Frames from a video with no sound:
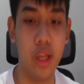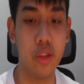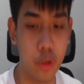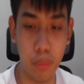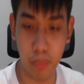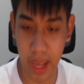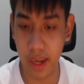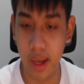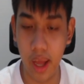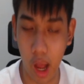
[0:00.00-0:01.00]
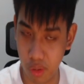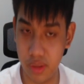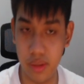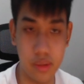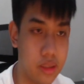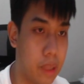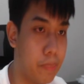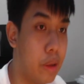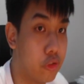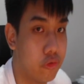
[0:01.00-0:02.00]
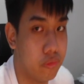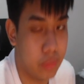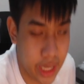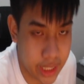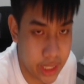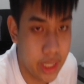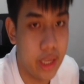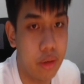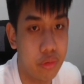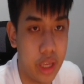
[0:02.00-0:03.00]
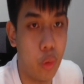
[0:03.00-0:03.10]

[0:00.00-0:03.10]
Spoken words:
to make a consistent amount of money, okay,